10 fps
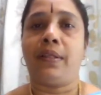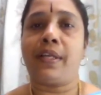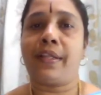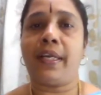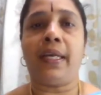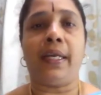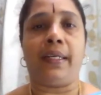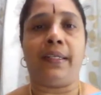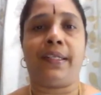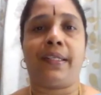The
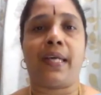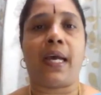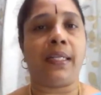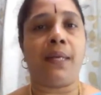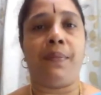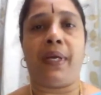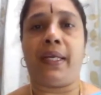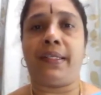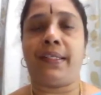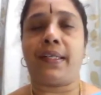cereals and the
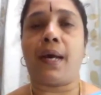millets,